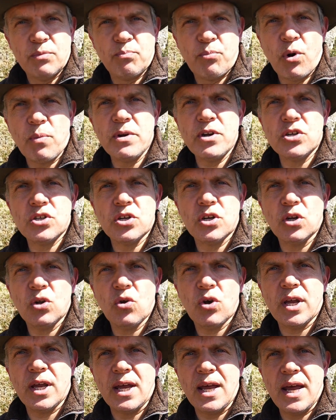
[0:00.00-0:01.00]
Probably doesn't
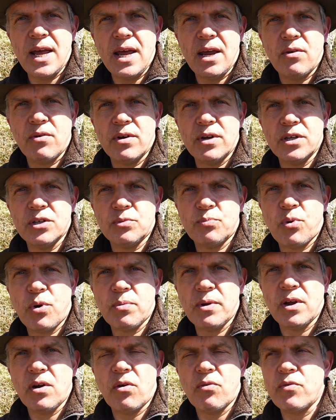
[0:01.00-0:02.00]
look it here, and it's
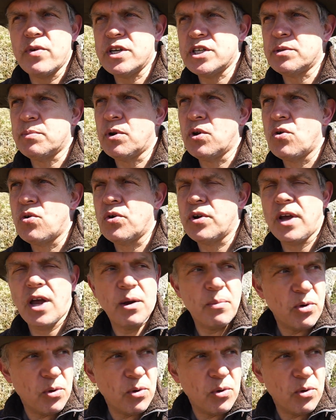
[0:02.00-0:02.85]
probably got reasonable audio,